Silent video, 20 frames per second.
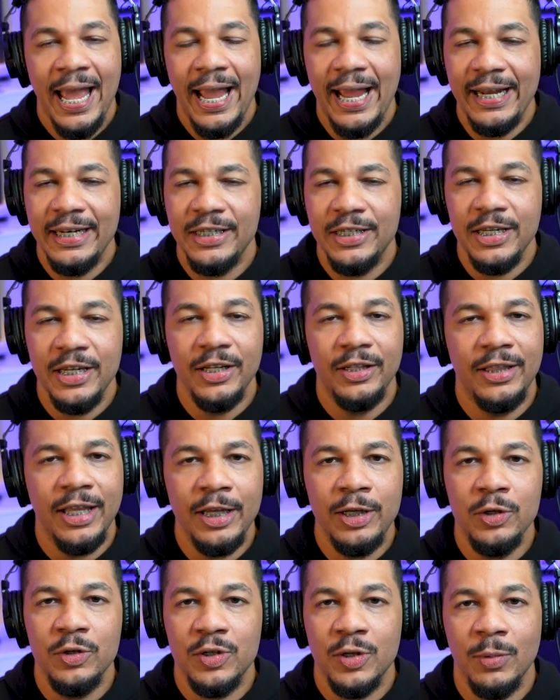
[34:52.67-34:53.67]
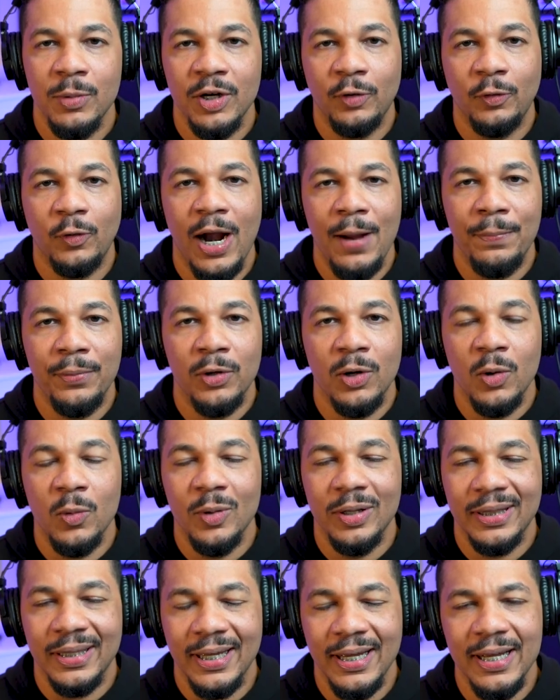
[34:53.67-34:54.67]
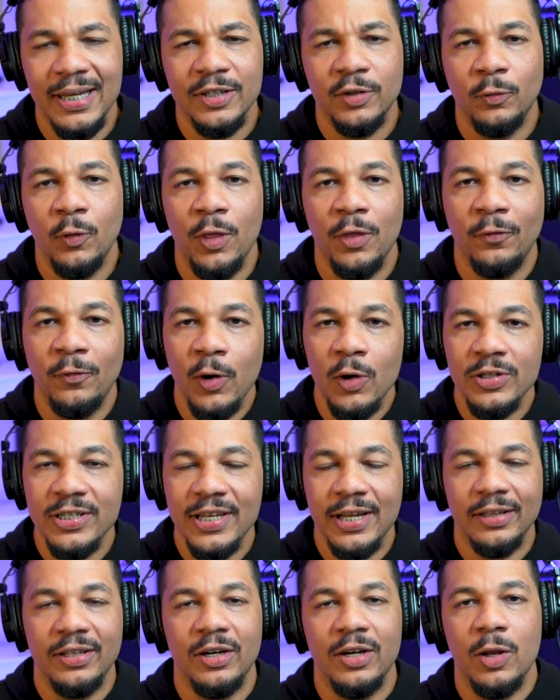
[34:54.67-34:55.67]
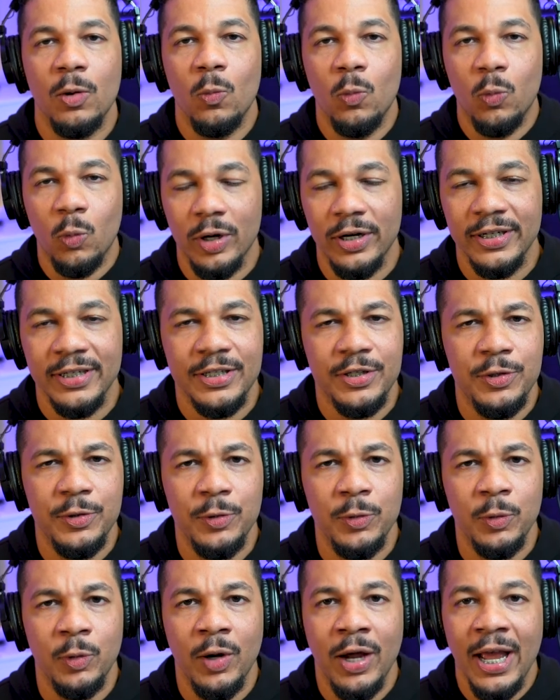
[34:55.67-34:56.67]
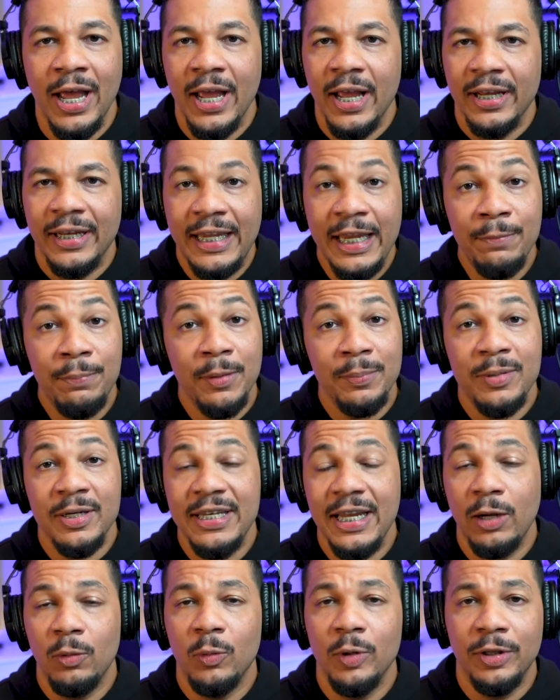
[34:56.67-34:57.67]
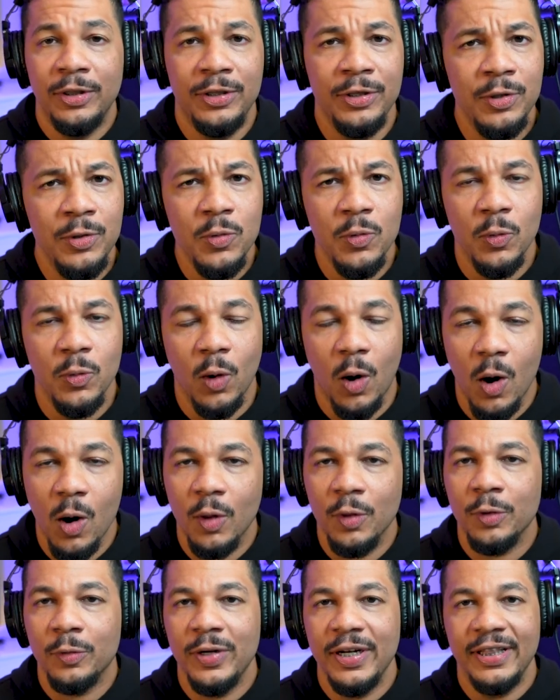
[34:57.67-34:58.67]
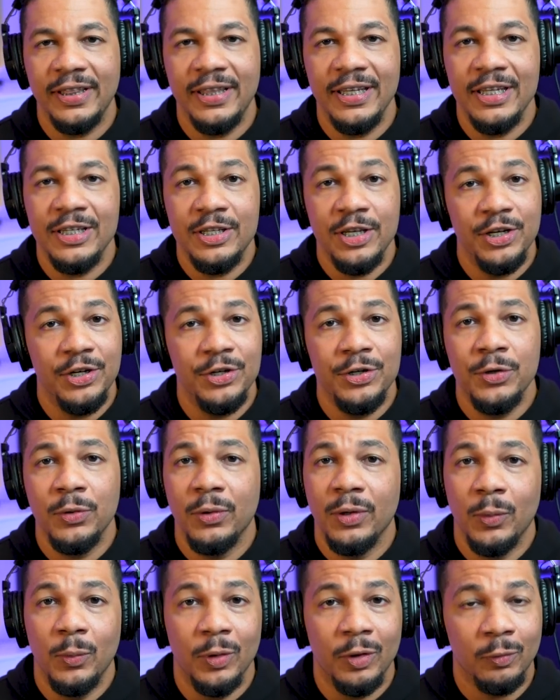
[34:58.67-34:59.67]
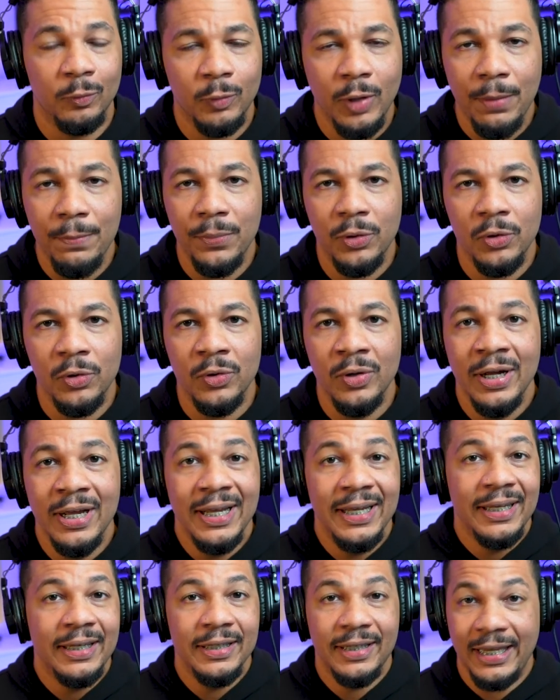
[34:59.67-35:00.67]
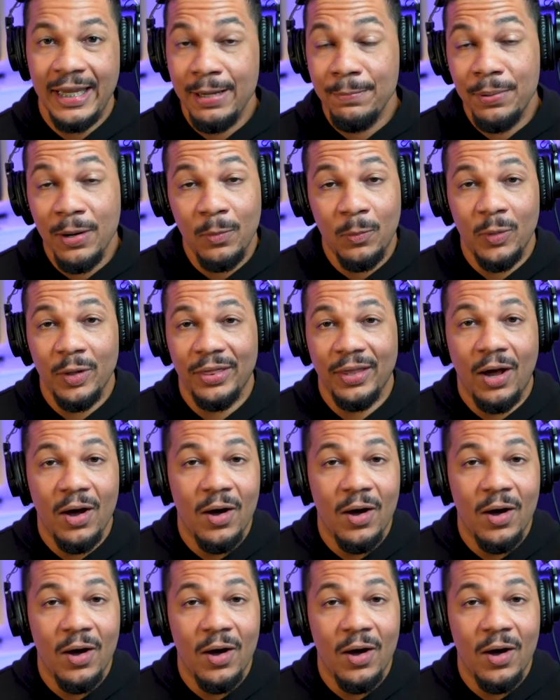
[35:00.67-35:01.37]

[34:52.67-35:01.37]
HD, thank you so much for hopping on with us. For the folks out there that want to keep up to date with you, all the great things that you're doing with Rumble, keep up with